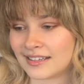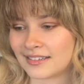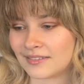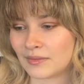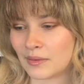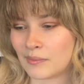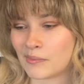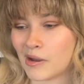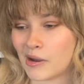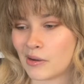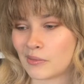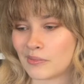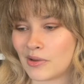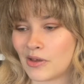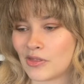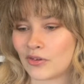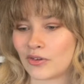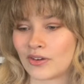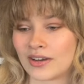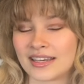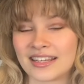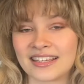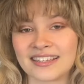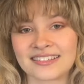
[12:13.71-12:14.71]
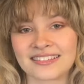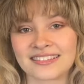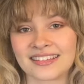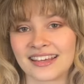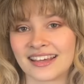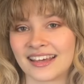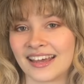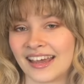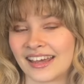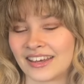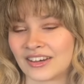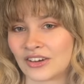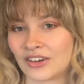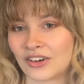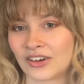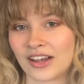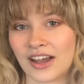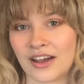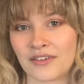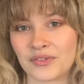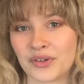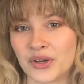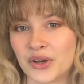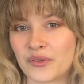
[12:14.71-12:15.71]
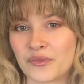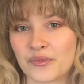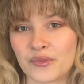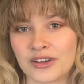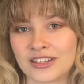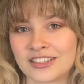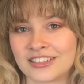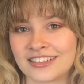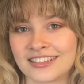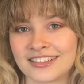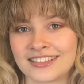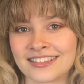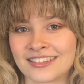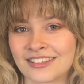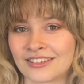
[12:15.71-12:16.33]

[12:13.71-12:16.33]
about Mother Anissa and her coven of witches,